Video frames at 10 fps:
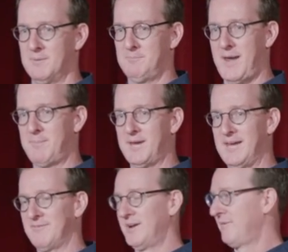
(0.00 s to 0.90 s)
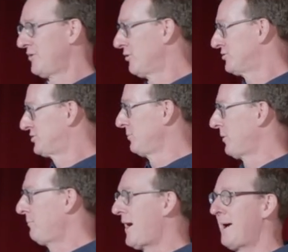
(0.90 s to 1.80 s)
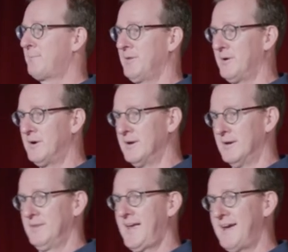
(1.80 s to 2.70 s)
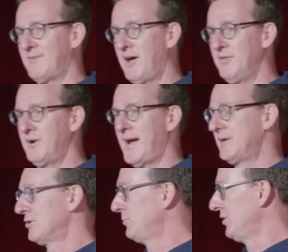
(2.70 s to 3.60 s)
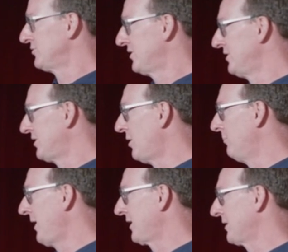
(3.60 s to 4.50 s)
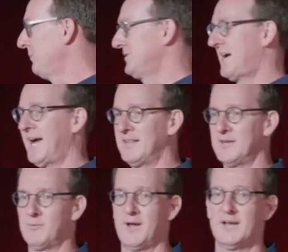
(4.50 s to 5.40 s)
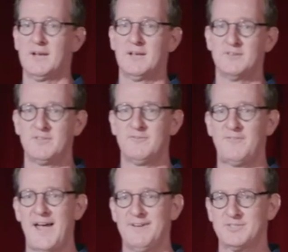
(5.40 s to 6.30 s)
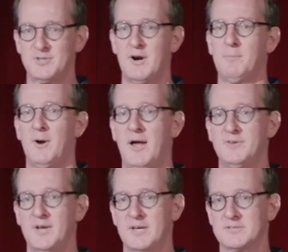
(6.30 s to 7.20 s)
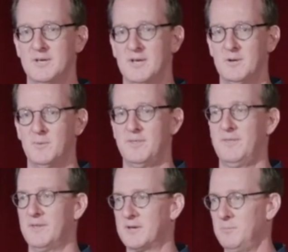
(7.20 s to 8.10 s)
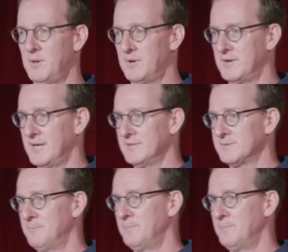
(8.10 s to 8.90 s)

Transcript: Maybe even if they're super popular, they have other attributes that don't make them as highly rated as the five-star projects within the communities.